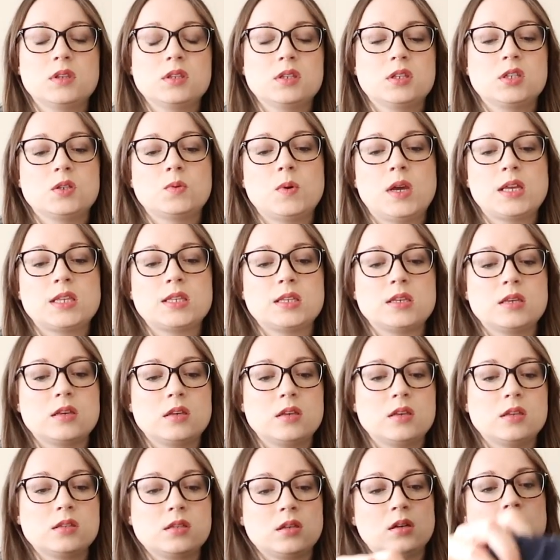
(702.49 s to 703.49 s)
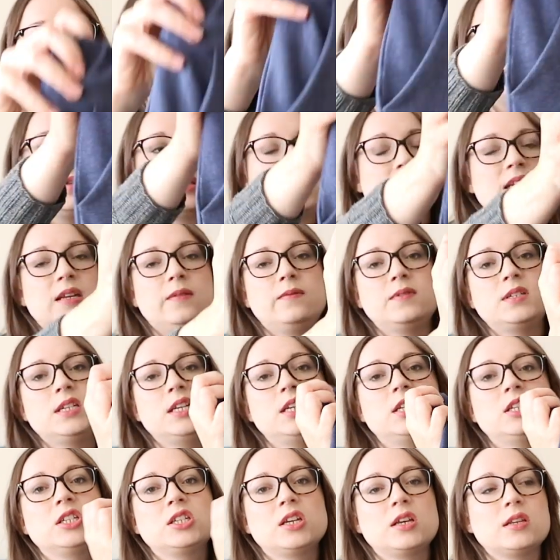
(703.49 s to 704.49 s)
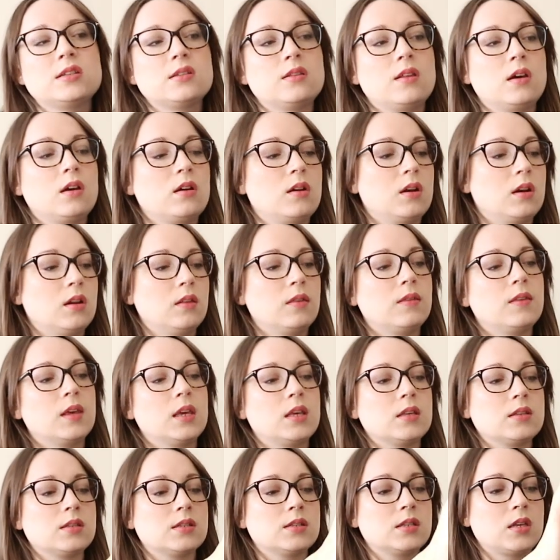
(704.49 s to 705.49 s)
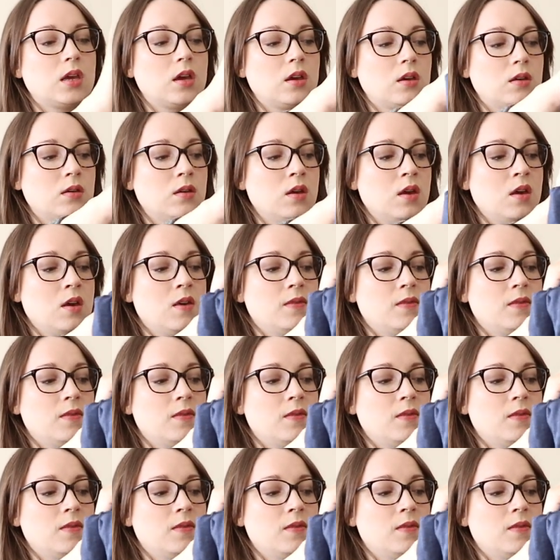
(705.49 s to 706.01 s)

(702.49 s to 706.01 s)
sweaters and long sleeve t-shirts, that kind of thing. So